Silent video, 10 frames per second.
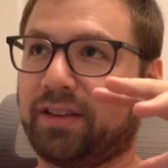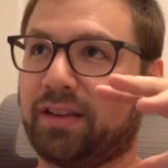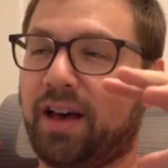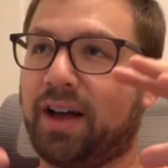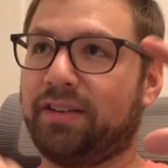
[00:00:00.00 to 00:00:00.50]

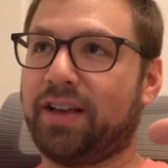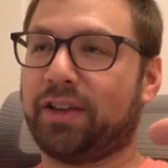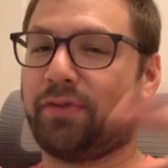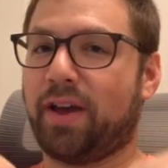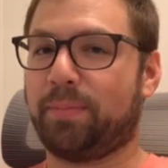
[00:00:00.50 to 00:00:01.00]

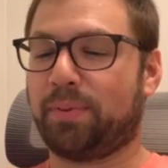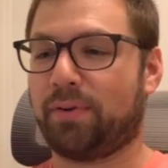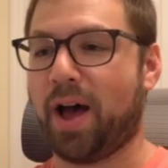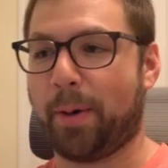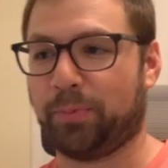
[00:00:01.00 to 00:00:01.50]
context via
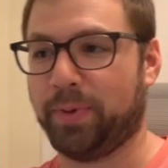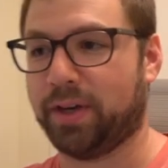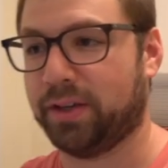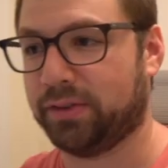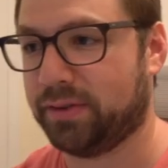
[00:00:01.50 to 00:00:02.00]
props
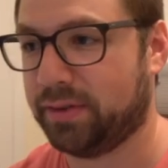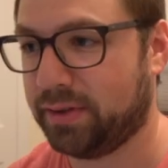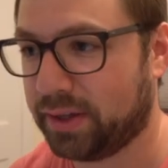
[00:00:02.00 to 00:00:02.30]
because